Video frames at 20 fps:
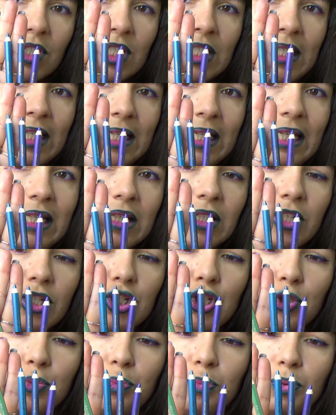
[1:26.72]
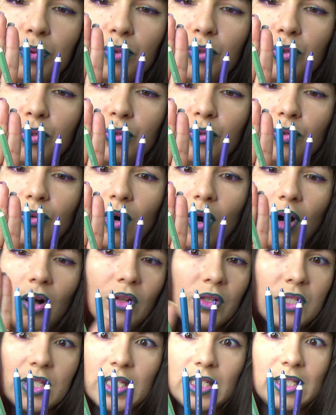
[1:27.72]
tealish blue
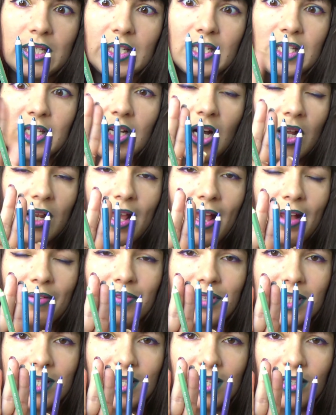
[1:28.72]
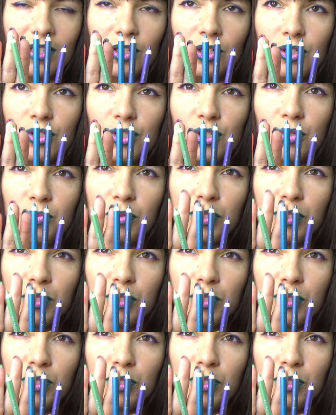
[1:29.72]
also does not have a single dupe,